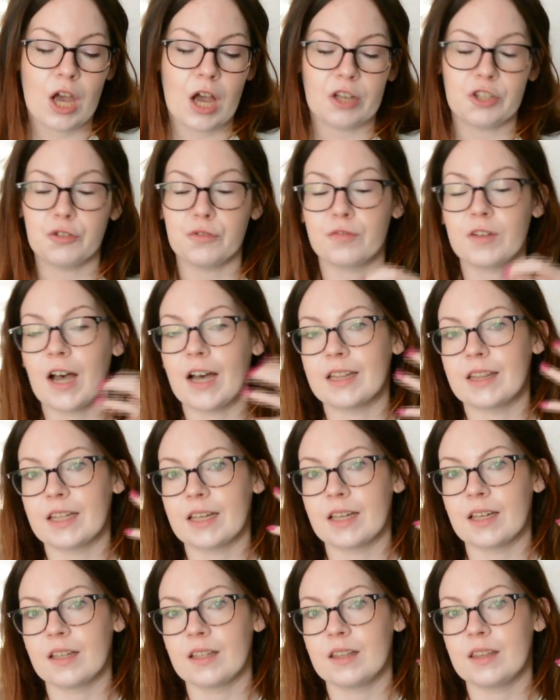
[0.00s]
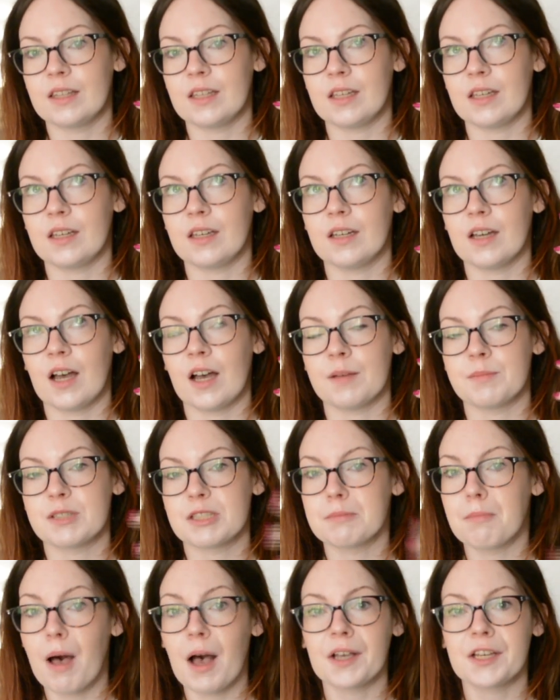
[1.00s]
You've got the
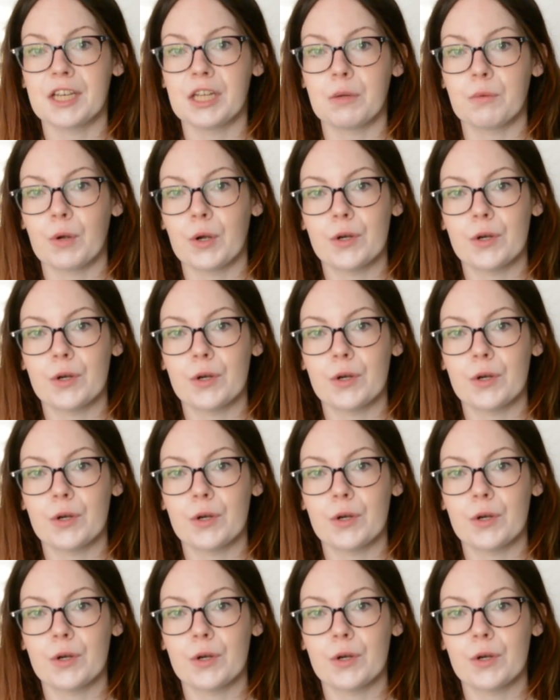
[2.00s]
smocking